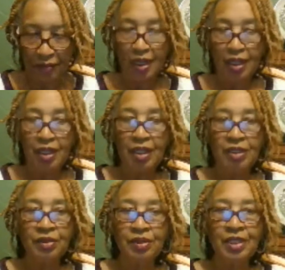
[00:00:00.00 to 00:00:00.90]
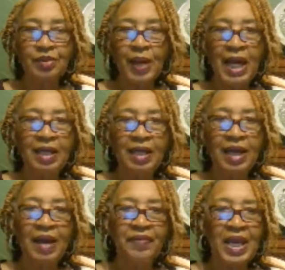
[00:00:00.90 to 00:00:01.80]
So that's why I think
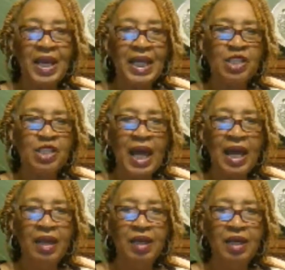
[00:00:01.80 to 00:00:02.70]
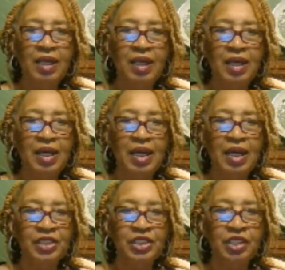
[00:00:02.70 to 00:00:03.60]
that's why
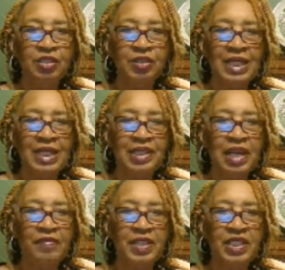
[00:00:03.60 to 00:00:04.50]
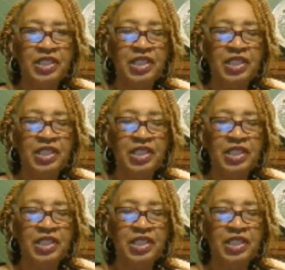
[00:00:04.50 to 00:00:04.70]
shows like Sanford and Son